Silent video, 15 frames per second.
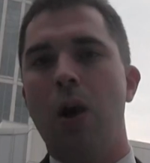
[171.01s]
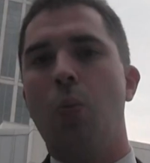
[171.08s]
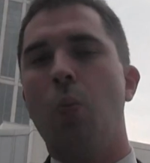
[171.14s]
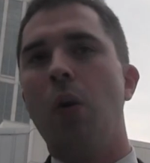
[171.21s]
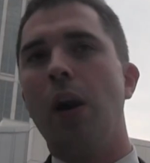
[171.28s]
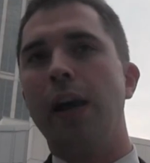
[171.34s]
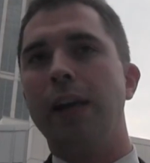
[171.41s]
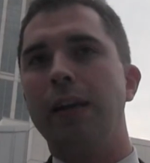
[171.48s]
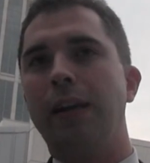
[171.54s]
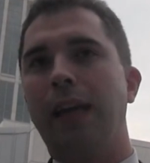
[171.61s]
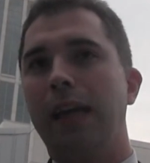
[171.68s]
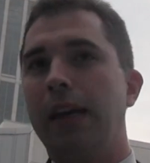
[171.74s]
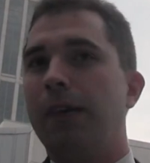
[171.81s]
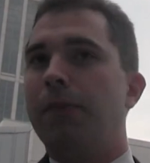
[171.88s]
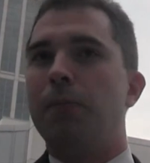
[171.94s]
what
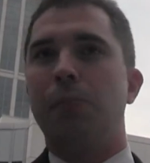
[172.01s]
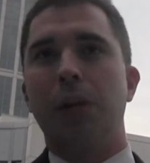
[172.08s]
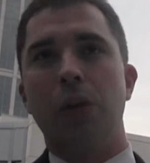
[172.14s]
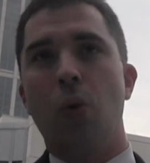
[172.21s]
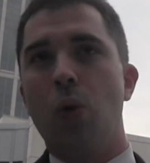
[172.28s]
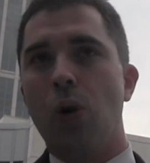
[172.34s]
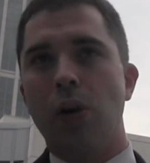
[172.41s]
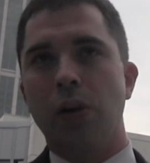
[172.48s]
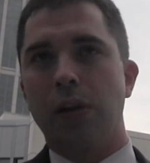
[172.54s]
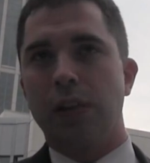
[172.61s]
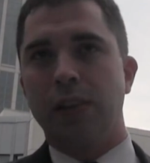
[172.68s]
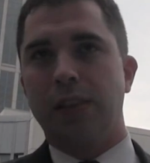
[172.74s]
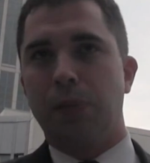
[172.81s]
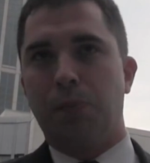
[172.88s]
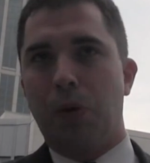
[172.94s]
can even be ordered
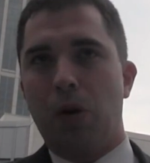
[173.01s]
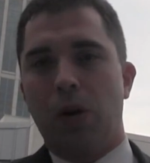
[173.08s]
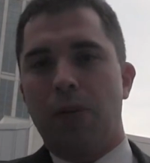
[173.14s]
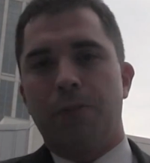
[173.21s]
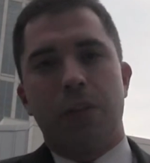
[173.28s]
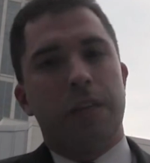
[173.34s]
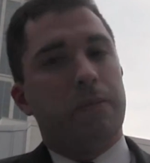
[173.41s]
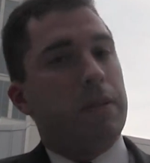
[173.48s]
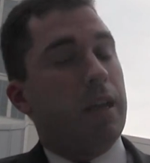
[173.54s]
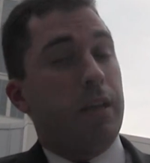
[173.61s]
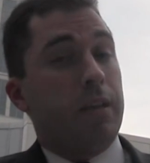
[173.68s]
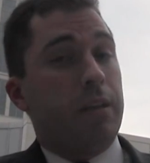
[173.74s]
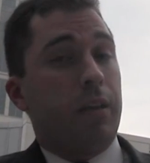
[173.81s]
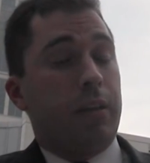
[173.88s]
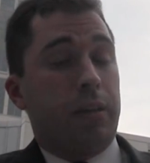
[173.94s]
as a part of
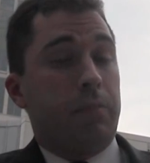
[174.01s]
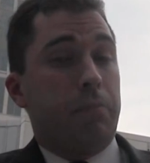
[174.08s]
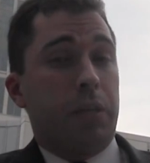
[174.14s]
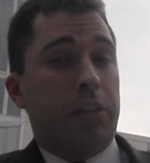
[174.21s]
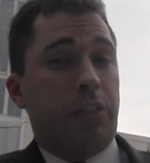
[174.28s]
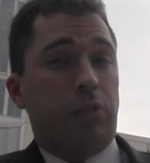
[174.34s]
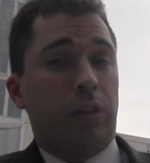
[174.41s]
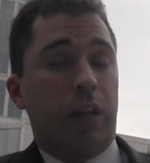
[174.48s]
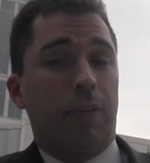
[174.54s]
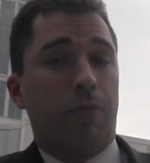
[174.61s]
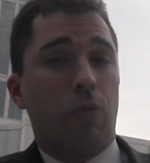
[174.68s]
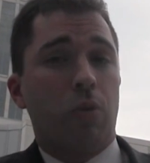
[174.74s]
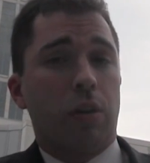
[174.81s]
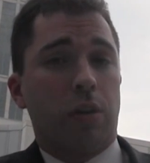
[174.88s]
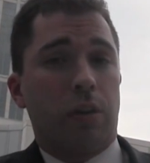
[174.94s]
an administrative
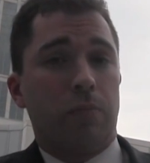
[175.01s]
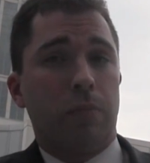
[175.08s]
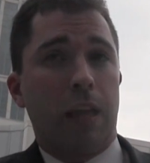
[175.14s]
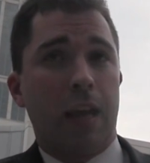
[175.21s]
order.